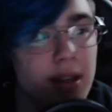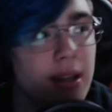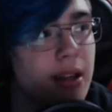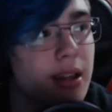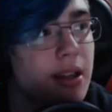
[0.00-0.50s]

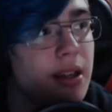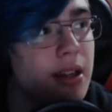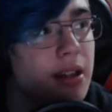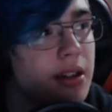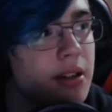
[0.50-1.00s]

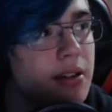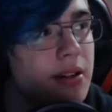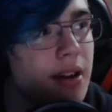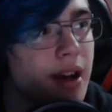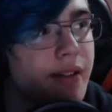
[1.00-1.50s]
And
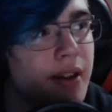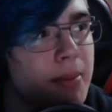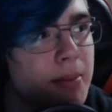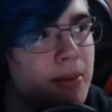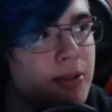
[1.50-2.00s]
I've had
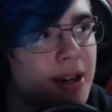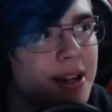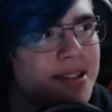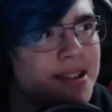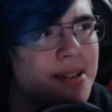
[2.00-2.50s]
people try and say,